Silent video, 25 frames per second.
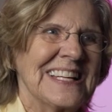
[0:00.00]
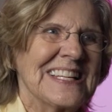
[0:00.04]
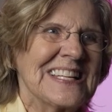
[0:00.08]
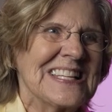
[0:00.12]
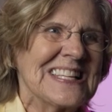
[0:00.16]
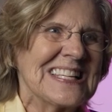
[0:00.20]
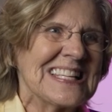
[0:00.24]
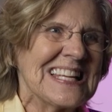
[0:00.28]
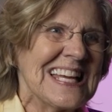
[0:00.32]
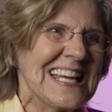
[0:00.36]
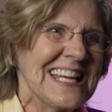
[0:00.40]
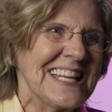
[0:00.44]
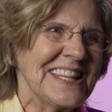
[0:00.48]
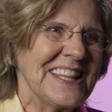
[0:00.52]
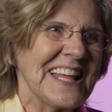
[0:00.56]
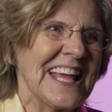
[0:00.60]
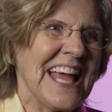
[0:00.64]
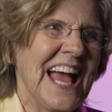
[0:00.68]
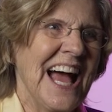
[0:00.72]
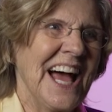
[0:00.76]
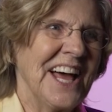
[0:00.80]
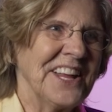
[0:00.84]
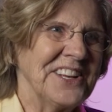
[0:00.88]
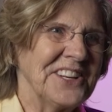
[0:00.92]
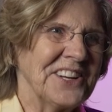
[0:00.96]
to see
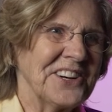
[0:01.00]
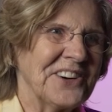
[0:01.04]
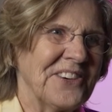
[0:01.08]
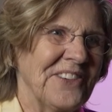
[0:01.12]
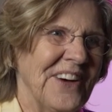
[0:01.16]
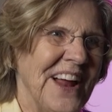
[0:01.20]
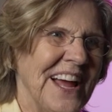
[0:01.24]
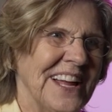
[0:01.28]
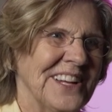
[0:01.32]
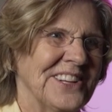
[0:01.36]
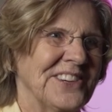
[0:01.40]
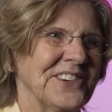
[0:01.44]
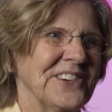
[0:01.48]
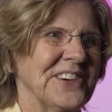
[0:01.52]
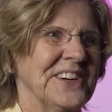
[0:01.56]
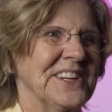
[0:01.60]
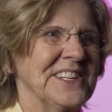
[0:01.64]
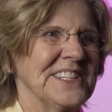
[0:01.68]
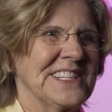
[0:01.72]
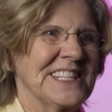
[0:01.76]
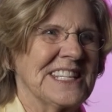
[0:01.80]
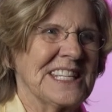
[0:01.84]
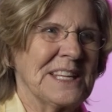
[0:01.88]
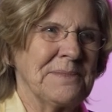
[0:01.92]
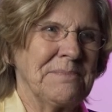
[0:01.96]
the
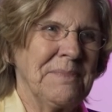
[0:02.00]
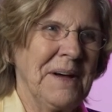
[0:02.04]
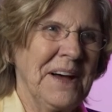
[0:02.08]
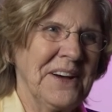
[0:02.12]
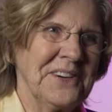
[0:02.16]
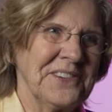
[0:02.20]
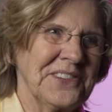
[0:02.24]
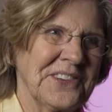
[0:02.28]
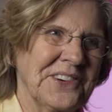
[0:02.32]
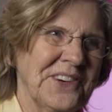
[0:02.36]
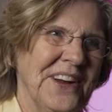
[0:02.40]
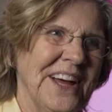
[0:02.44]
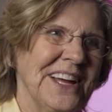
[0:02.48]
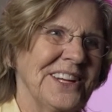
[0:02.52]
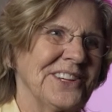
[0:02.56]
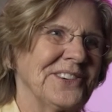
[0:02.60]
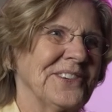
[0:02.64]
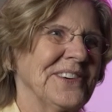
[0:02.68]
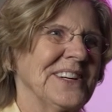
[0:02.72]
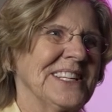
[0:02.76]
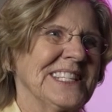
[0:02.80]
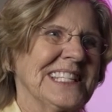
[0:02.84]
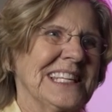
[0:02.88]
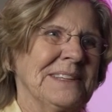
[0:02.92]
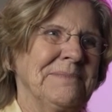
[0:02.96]
undergraduates, the
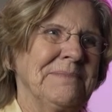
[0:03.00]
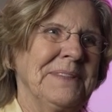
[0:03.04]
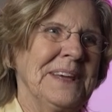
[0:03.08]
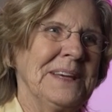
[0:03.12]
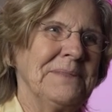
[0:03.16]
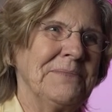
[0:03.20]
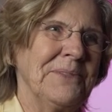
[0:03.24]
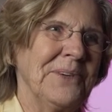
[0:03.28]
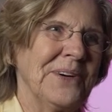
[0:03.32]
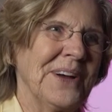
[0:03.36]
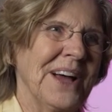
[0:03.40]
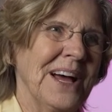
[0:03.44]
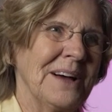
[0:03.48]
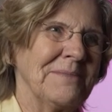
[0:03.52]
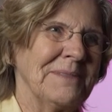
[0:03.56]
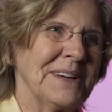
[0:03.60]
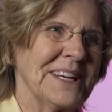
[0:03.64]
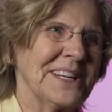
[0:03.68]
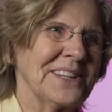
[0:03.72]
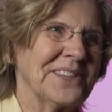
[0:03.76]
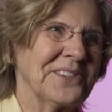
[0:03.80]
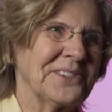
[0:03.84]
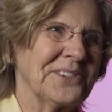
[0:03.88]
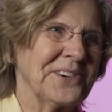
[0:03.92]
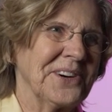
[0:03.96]
postgraduates and people
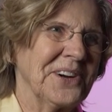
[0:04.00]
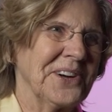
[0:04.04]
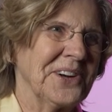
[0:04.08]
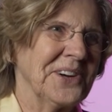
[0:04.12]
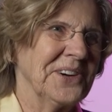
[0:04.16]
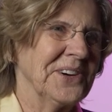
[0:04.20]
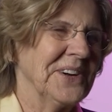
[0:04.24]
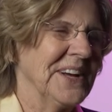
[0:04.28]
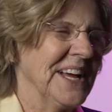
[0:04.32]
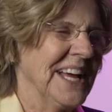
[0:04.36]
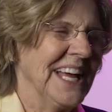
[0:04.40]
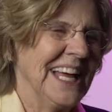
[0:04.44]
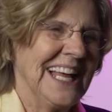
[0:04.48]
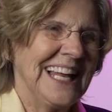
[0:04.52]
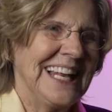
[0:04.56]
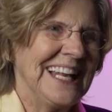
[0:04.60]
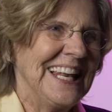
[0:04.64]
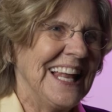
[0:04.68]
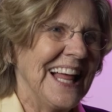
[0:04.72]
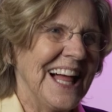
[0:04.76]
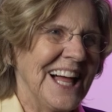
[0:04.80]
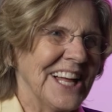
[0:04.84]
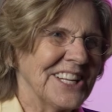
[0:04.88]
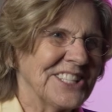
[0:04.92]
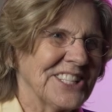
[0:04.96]
coming through,
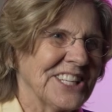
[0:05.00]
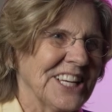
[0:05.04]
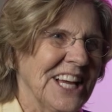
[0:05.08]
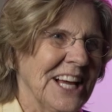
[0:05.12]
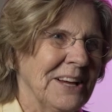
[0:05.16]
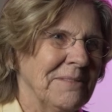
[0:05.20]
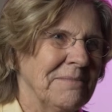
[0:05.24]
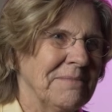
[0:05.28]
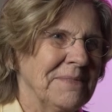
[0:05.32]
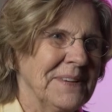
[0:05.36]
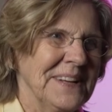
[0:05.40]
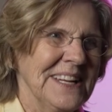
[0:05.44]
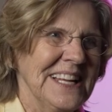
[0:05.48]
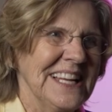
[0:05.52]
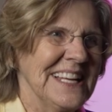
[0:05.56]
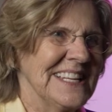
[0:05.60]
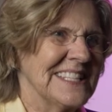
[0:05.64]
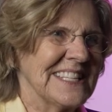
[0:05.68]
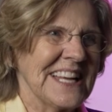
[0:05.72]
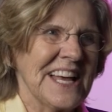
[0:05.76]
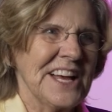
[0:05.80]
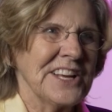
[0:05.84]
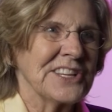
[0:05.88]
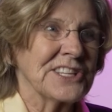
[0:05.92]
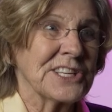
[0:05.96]
large
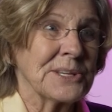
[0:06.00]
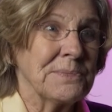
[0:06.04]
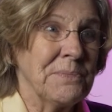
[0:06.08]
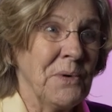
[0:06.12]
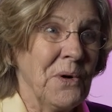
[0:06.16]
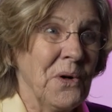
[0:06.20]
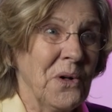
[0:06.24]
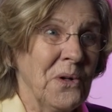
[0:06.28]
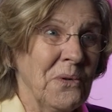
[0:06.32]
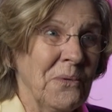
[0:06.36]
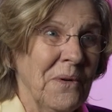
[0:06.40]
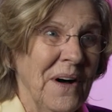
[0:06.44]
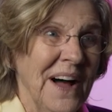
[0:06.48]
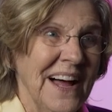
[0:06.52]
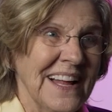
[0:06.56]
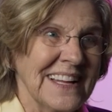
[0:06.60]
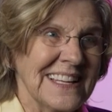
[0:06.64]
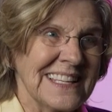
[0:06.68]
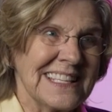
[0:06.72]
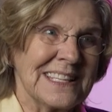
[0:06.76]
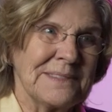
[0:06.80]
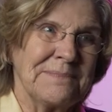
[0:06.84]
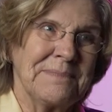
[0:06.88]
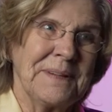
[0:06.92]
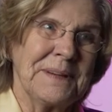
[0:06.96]
companies, small
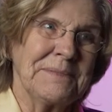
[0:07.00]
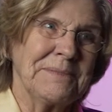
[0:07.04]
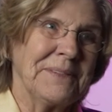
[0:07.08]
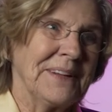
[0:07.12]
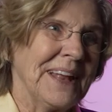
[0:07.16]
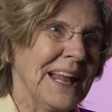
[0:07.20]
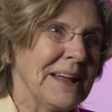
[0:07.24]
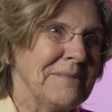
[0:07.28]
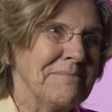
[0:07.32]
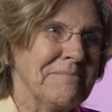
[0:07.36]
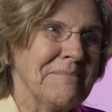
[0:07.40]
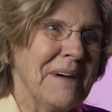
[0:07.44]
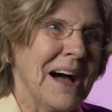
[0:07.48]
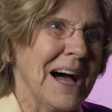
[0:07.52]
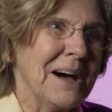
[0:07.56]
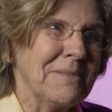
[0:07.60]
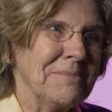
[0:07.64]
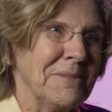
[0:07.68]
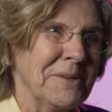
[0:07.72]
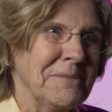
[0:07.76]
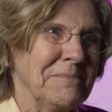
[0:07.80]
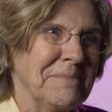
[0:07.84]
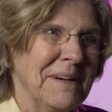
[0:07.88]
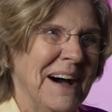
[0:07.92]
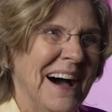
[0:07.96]
ones, people like
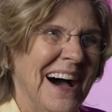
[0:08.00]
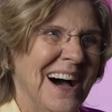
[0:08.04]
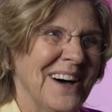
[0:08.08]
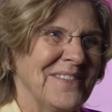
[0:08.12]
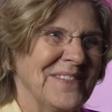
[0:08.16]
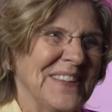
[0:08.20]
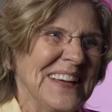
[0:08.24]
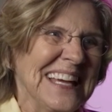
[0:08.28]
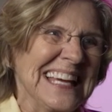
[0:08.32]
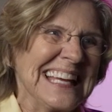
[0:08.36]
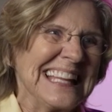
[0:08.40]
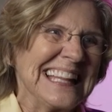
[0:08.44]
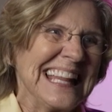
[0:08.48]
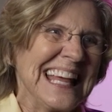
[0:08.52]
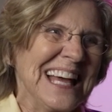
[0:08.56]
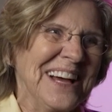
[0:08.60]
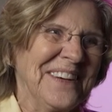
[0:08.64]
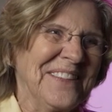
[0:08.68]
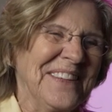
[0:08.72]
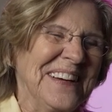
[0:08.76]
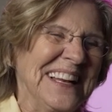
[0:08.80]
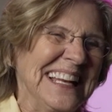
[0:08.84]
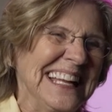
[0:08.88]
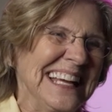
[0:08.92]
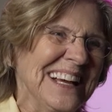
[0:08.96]
Marble Bar being
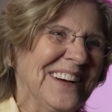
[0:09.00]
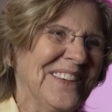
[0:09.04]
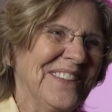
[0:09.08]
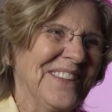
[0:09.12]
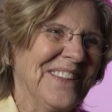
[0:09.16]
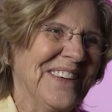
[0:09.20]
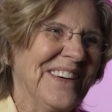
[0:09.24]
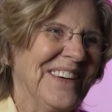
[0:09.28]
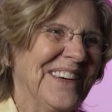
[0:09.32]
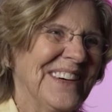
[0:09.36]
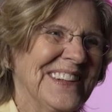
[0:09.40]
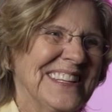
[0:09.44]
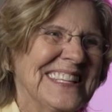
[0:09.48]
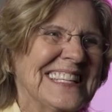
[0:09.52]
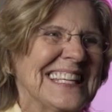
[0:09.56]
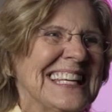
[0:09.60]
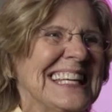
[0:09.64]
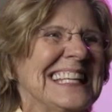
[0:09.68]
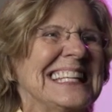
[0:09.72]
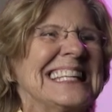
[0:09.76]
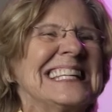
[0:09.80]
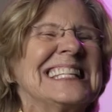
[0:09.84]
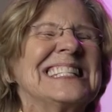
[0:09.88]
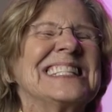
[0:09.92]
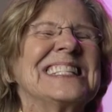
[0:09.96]
there winning awards.
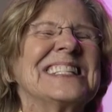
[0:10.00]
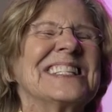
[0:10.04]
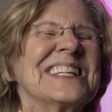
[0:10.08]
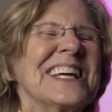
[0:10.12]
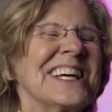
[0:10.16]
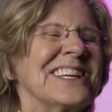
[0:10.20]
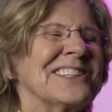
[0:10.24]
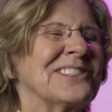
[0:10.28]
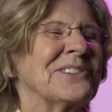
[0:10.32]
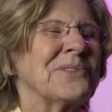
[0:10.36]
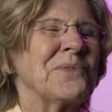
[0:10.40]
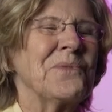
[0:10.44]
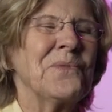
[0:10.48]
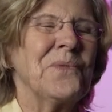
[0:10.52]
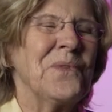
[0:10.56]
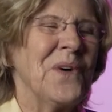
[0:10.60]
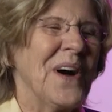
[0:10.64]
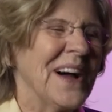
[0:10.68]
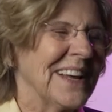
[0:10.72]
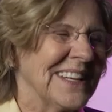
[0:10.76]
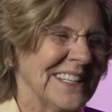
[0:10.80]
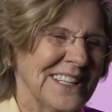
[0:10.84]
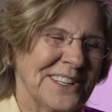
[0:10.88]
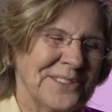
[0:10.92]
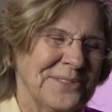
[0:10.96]
It is just
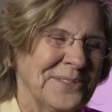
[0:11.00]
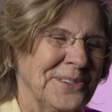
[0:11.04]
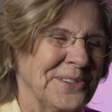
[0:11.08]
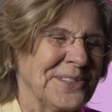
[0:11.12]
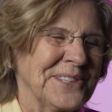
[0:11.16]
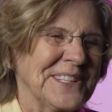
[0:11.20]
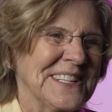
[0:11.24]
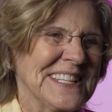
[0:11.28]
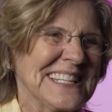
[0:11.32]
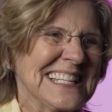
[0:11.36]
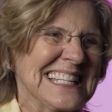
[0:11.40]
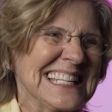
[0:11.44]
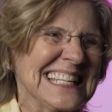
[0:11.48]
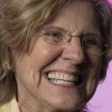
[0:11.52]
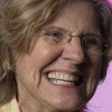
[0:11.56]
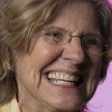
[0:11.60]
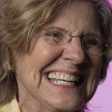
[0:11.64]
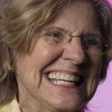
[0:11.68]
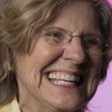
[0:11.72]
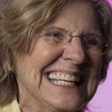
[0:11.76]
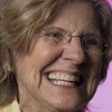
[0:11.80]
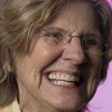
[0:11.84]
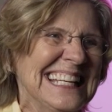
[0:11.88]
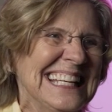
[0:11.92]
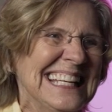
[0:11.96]
wonderful to
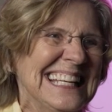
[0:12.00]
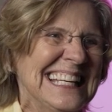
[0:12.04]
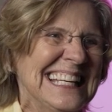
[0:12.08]
see.